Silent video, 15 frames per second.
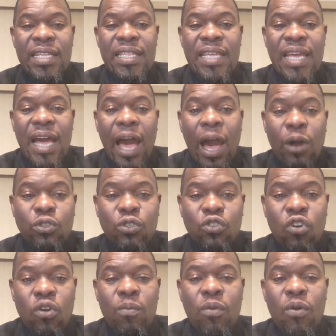the
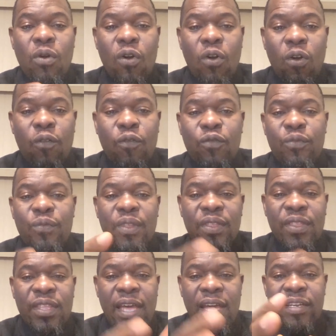outcome of
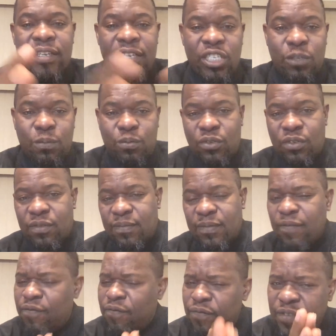their dispute.
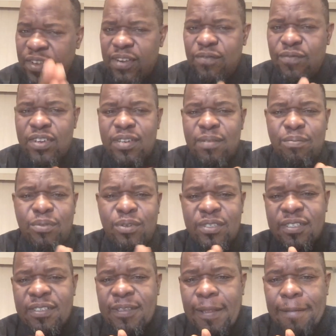Very, very
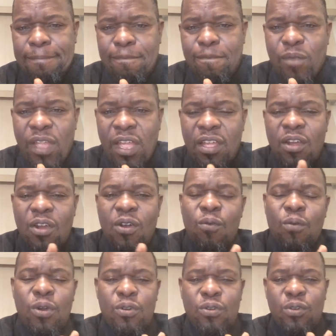important.
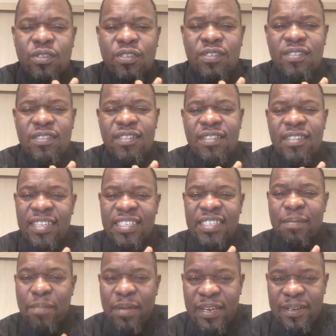What does
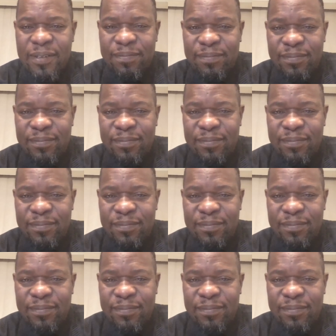this mean?